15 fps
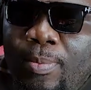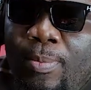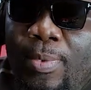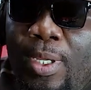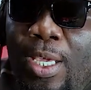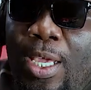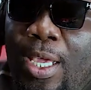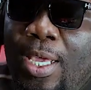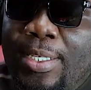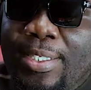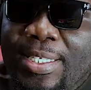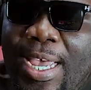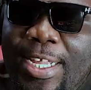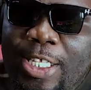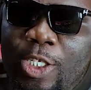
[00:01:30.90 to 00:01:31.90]
he
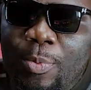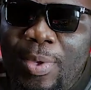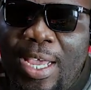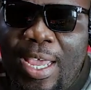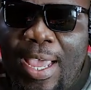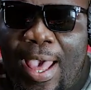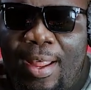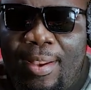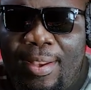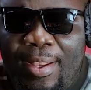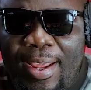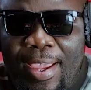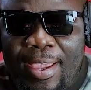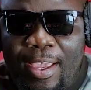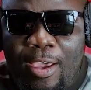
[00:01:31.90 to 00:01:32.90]
sent me a
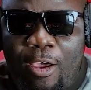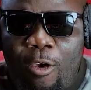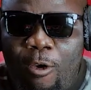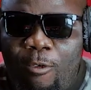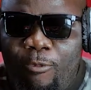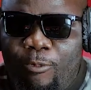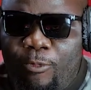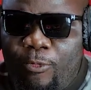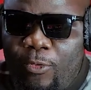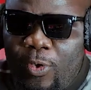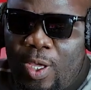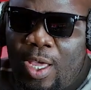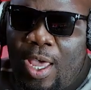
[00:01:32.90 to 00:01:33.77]
link of